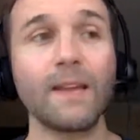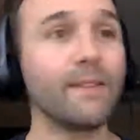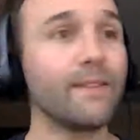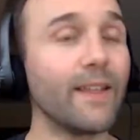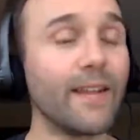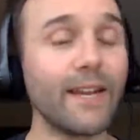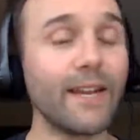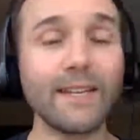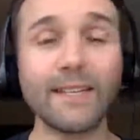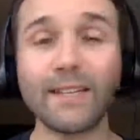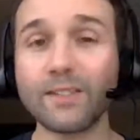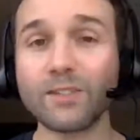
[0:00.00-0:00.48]

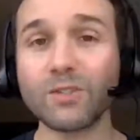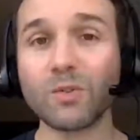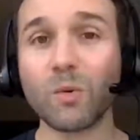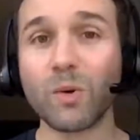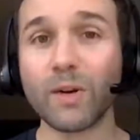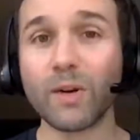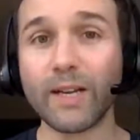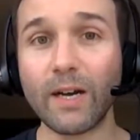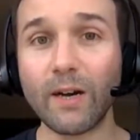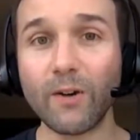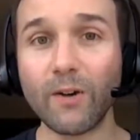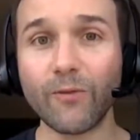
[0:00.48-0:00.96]
then it doesn't
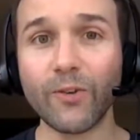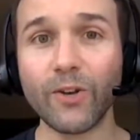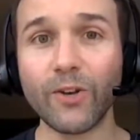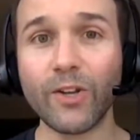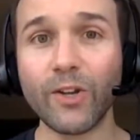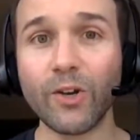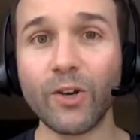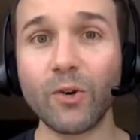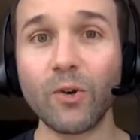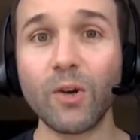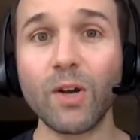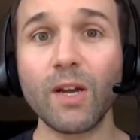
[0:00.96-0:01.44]
work out for
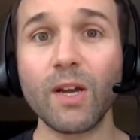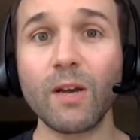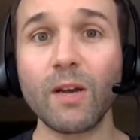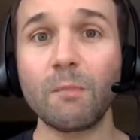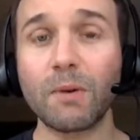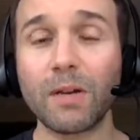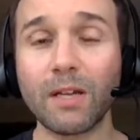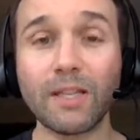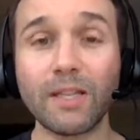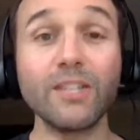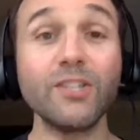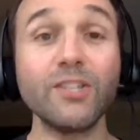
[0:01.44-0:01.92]
you,
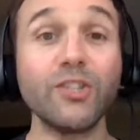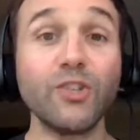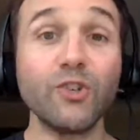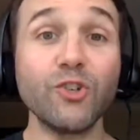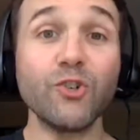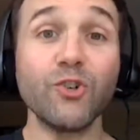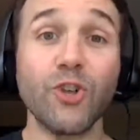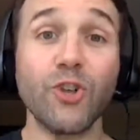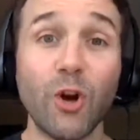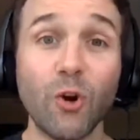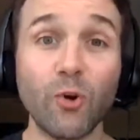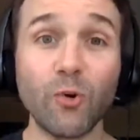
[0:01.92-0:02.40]
but at least you
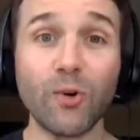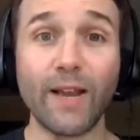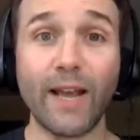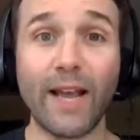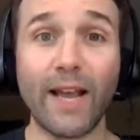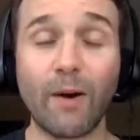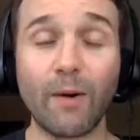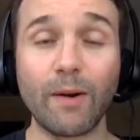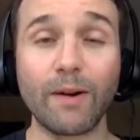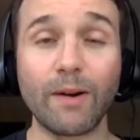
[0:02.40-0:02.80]
know now.